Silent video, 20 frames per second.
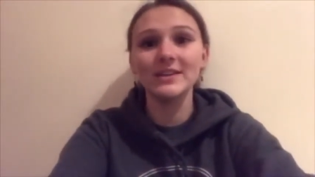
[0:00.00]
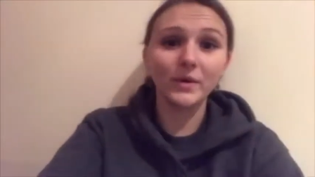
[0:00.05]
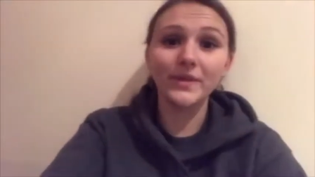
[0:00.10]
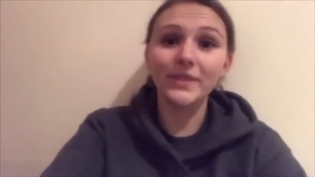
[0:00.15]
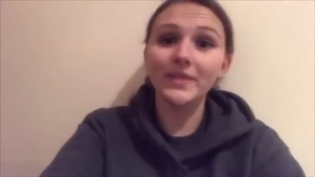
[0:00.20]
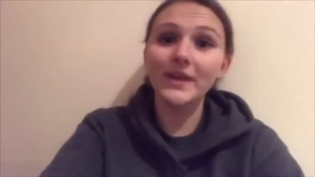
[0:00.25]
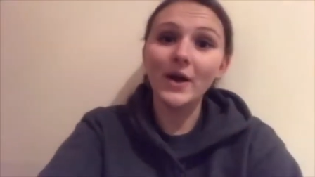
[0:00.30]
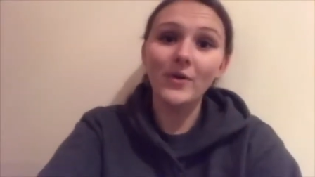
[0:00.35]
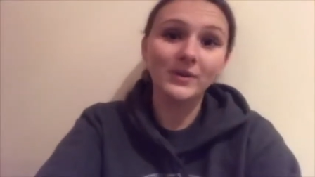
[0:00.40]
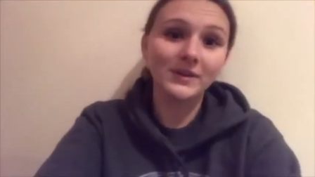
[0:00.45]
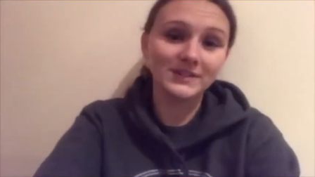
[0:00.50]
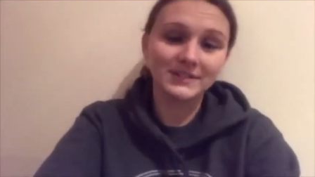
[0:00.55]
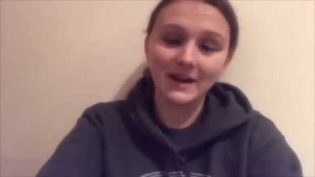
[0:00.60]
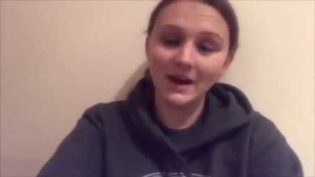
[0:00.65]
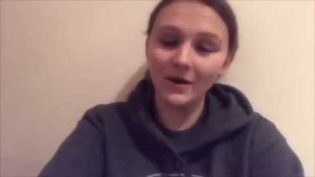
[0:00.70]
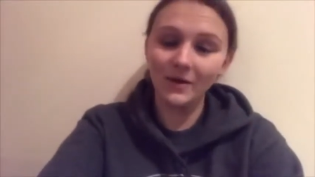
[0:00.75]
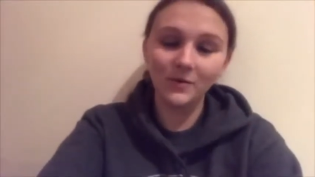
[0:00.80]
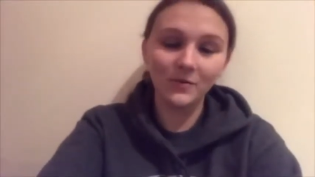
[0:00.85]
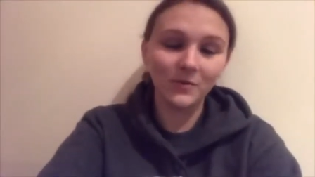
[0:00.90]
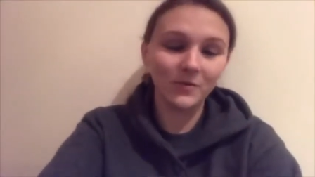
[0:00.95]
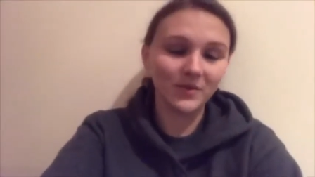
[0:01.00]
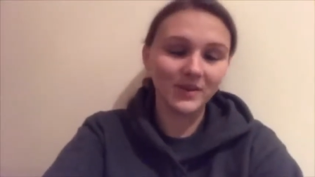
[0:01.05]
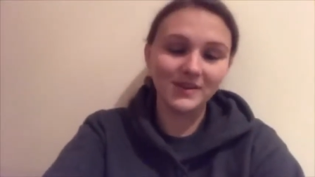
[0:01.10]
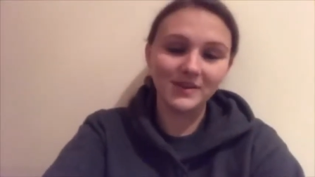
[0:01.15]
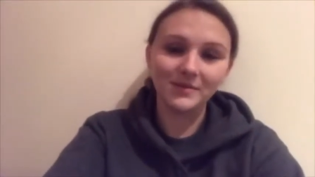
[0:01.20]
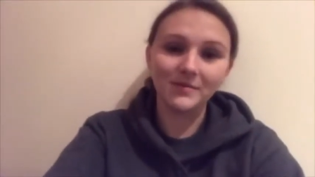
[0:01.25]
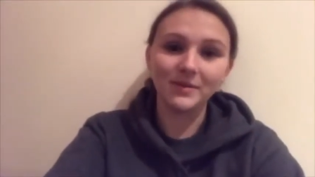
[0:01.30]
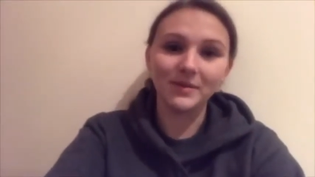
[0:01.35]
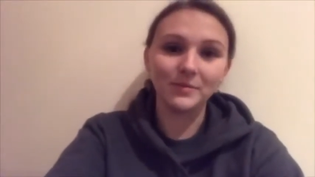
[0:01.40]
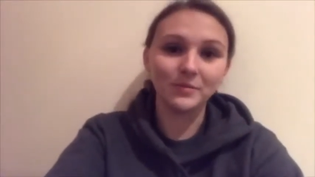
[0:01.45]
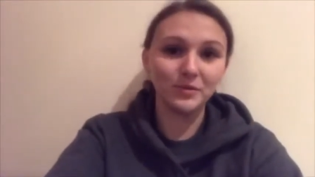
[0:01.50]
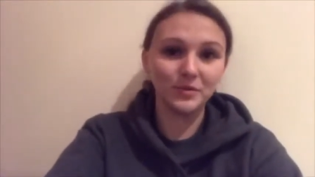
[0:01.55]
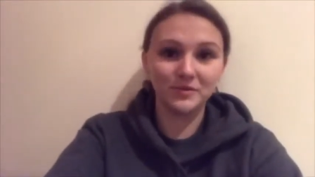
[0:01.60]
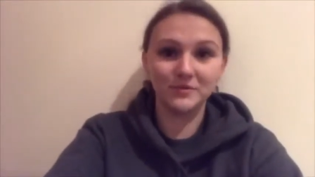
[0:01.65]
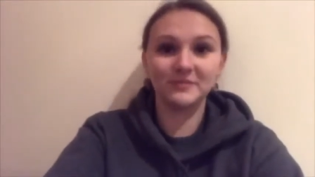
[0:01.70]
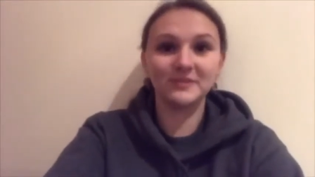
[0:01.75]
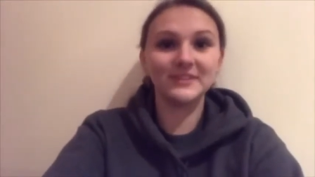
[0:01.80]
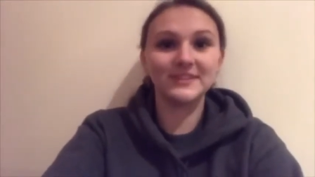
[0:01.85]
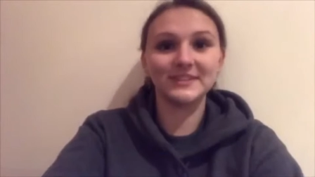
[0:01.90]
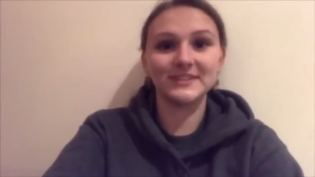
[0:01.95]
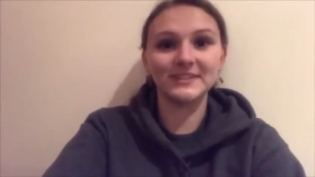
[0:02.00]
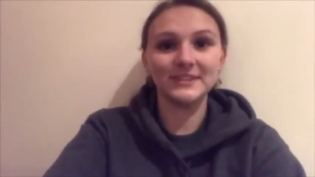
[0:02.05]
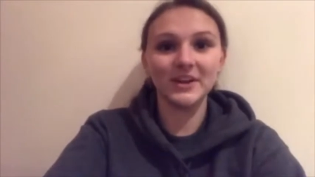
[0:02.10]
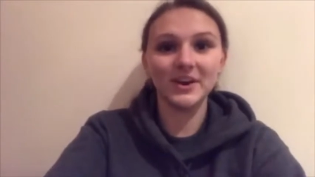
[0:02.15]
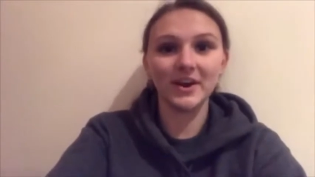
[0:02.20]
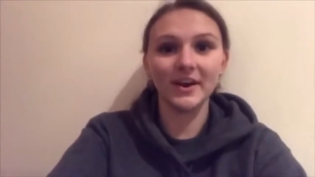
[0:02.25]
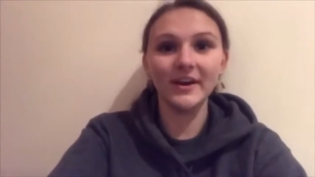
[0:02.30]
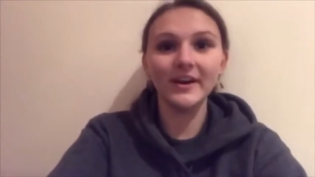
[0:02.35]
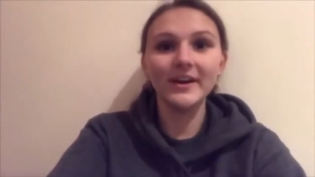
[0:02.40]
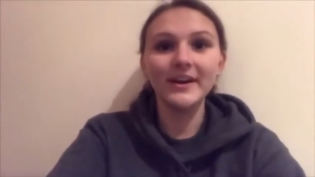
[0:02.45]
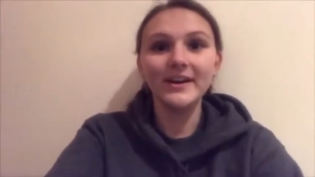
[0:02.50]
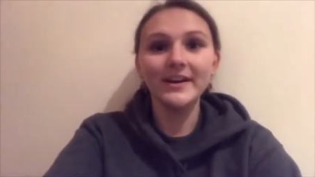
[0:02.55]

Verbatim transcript: Without a doubt, we improved this year.